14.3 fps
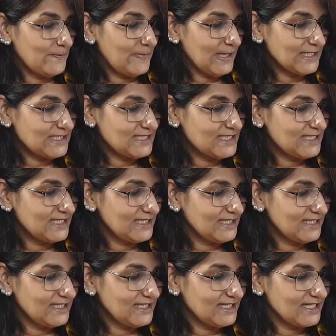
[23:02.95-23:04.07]

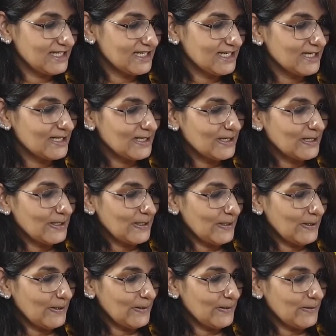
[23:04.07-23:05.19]
button,
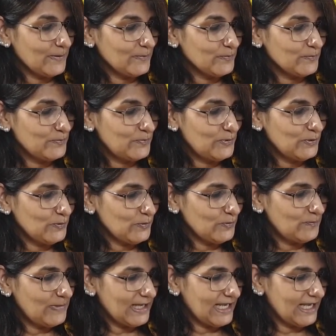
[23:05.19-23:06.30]
a blue
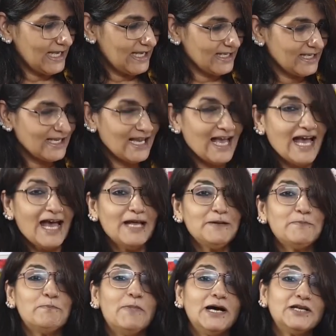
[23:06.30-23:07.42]
bag
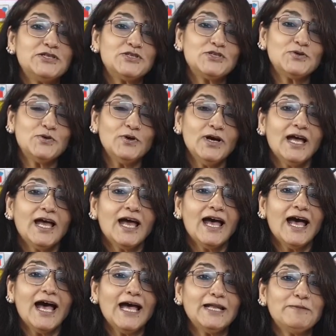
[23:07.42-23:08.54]
and buntu
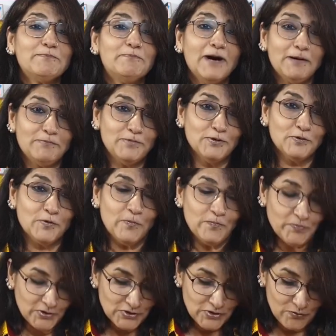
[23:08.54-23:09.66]
and bablu.
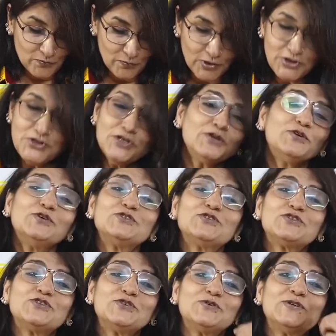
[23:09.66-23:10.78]
So what you're going to
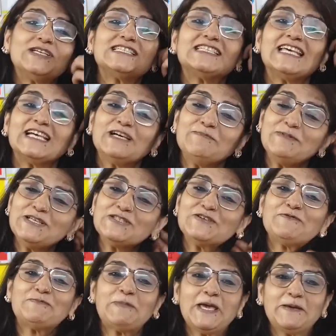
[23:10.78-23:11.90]
do is take a piece
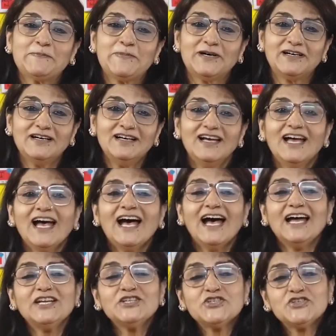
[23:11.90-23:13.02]
of paper
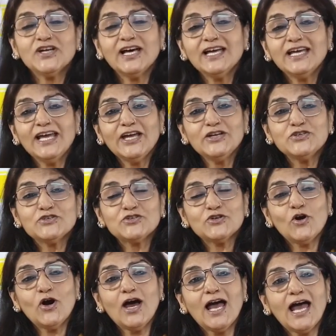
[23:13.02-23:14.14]
and try and
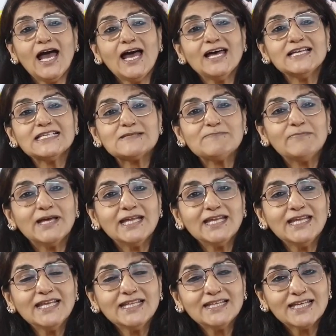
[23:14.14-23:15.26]
draw as
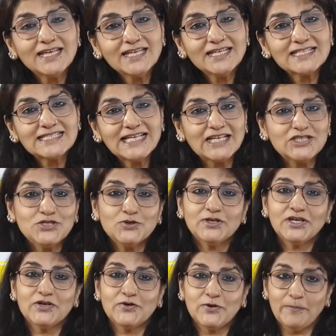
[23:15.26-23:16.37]
many things that you
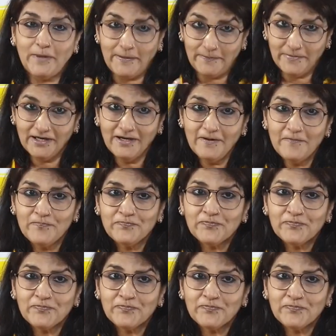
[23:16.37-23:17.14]
can remember.